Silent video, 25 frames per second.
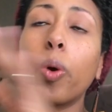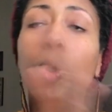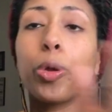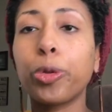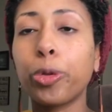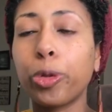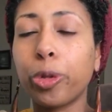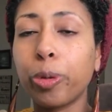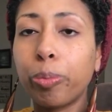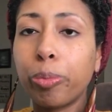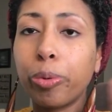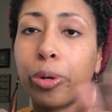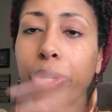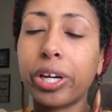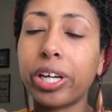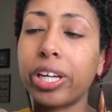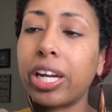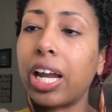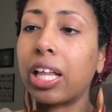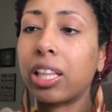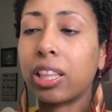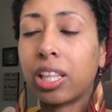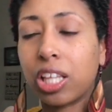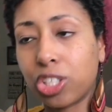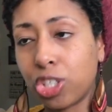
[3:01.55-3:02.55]
went through the book
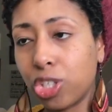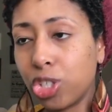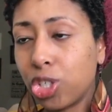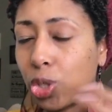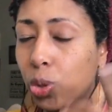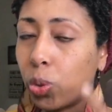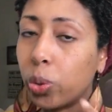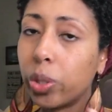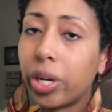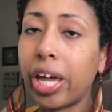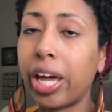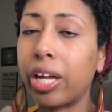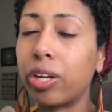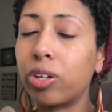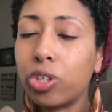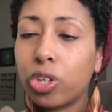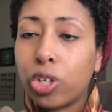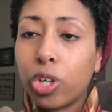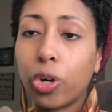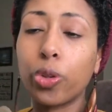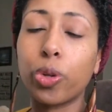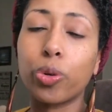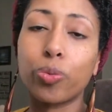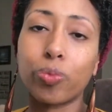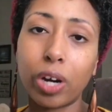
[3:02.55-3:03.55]
and I listened to it at
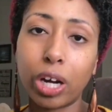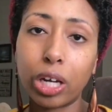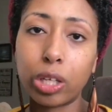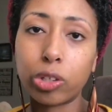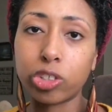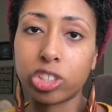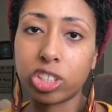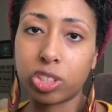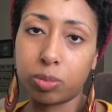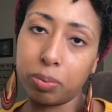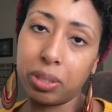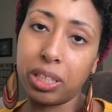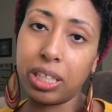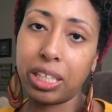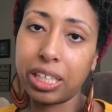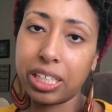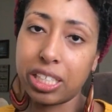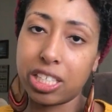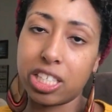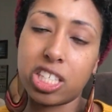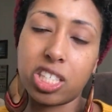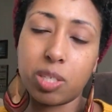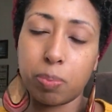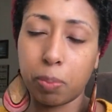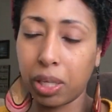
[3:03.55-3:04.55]
the regular speed. I
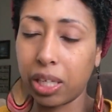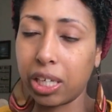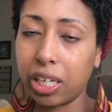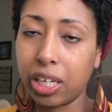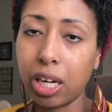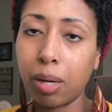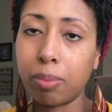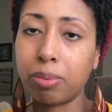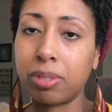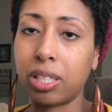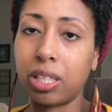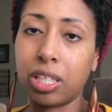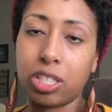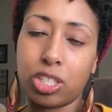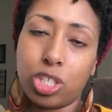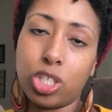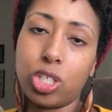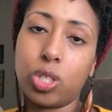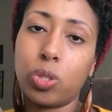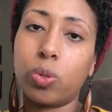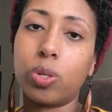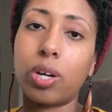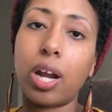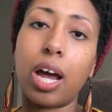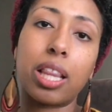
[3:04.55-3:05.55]
didn't speed it up to listen
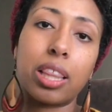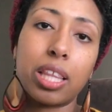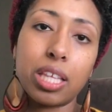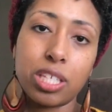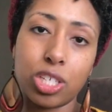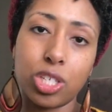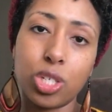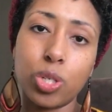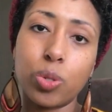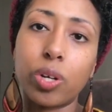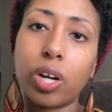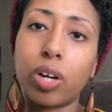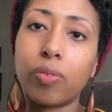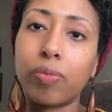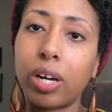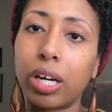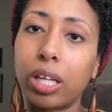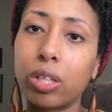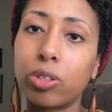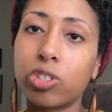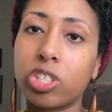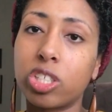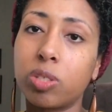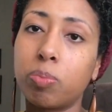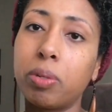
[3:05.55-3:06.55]
to it. I listened to it at
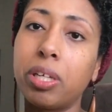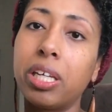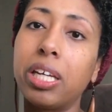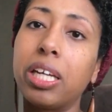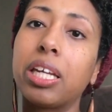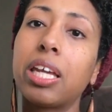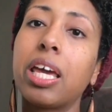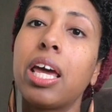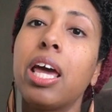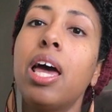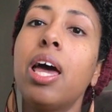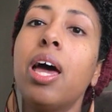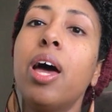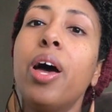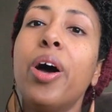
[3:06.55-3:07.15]
regular speed.